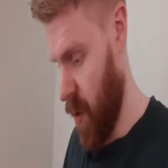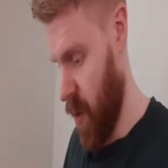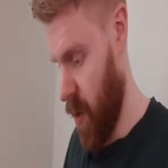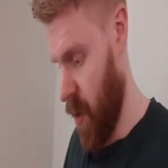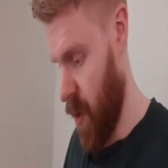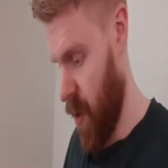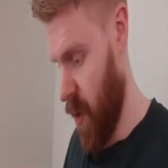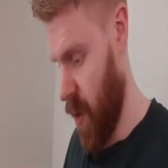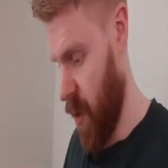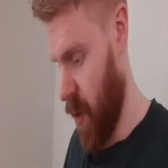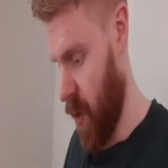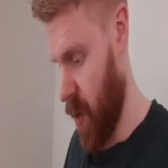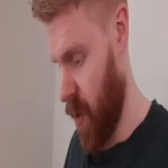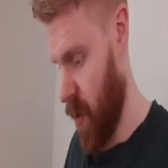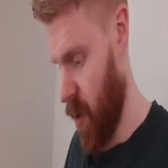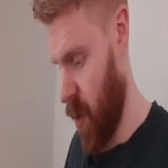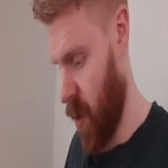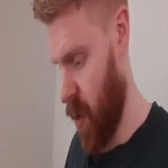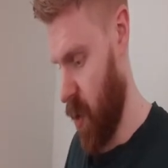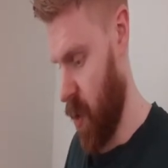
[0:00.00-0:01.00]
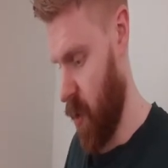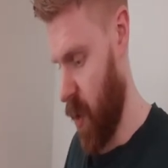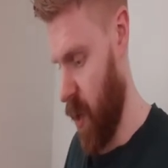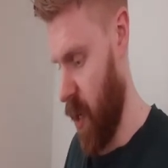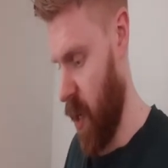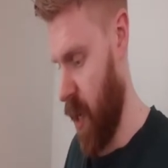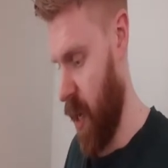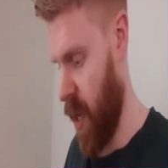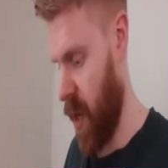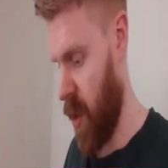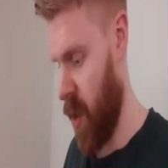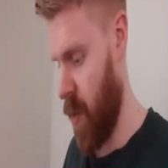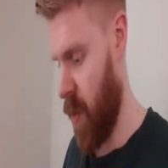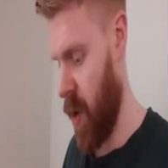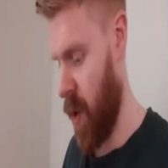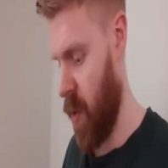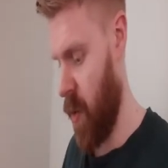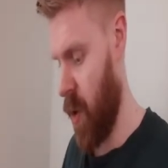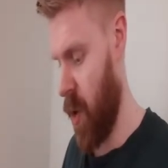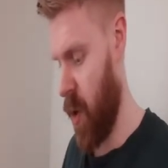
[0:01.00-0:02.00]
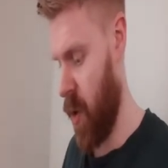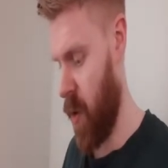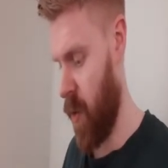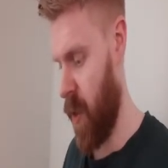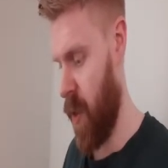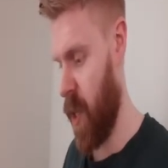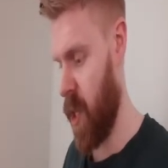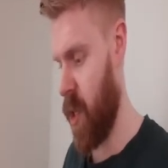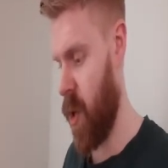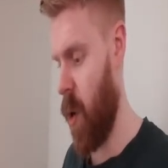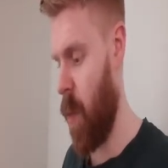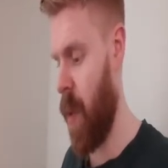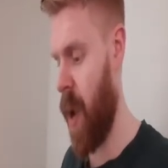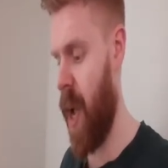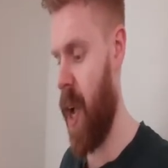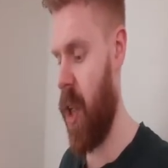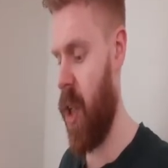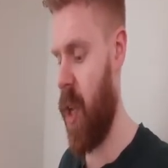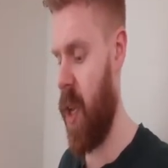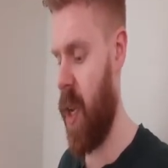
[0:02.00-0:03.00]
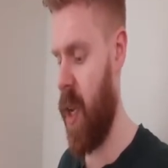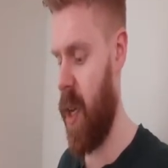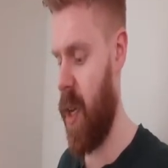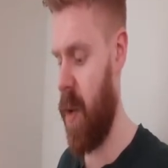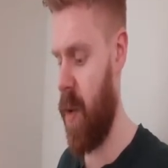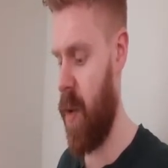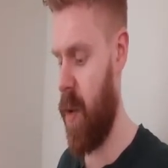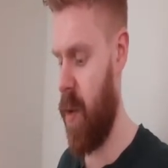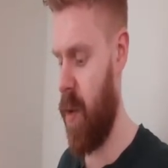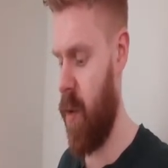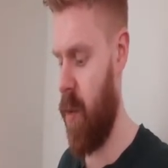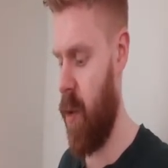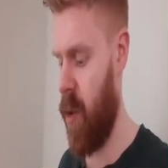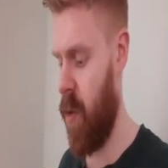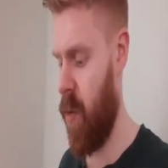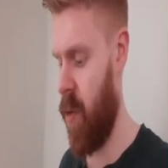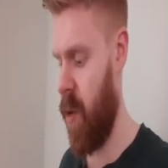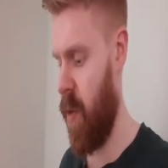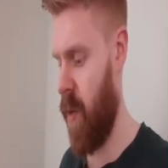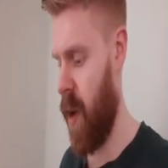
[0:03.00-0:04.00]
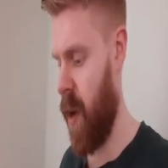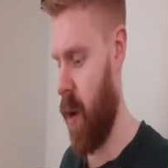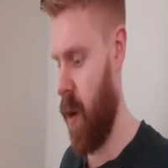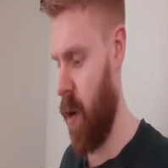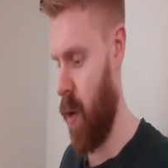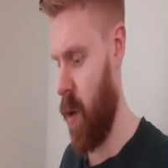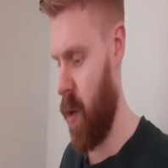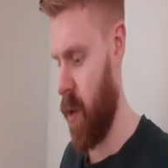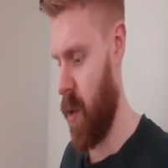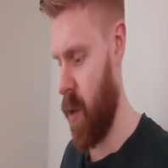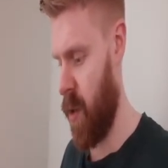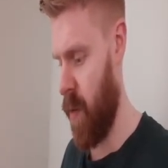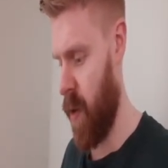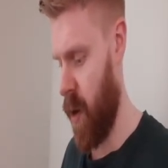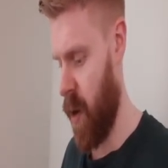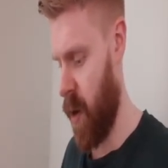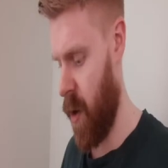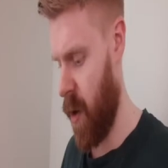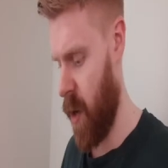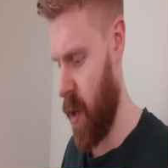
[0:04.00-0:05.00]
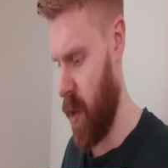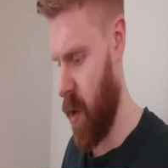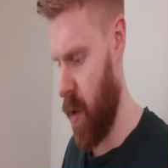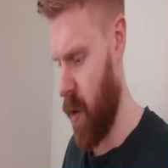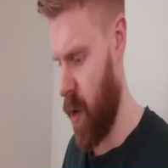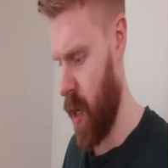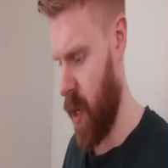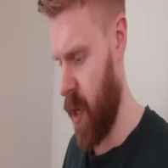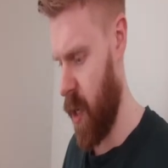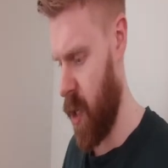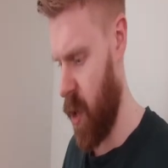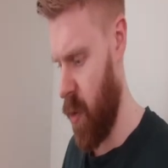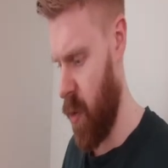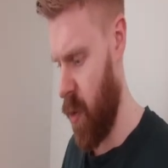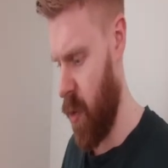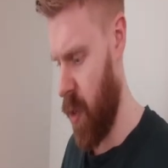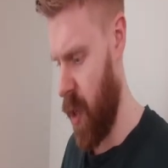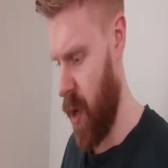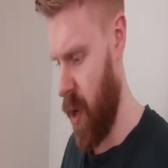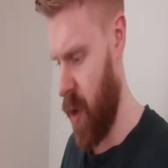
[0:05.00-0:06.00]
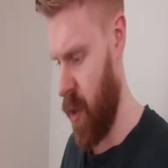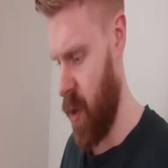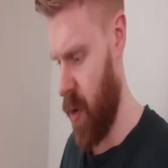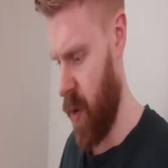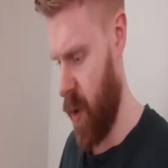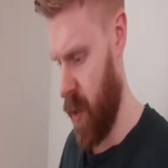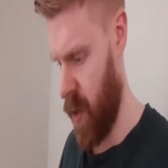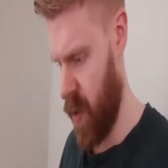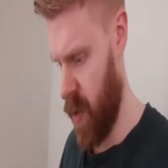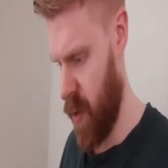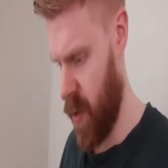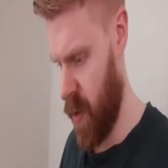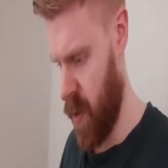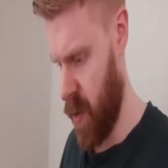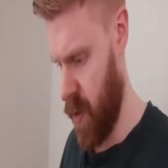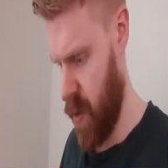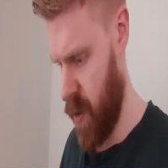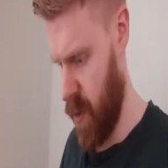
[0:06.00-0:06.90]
And it's got quite a lengthy bit of wording on there. There's no patch in it, which would have added a lot to the value. I don't think there is.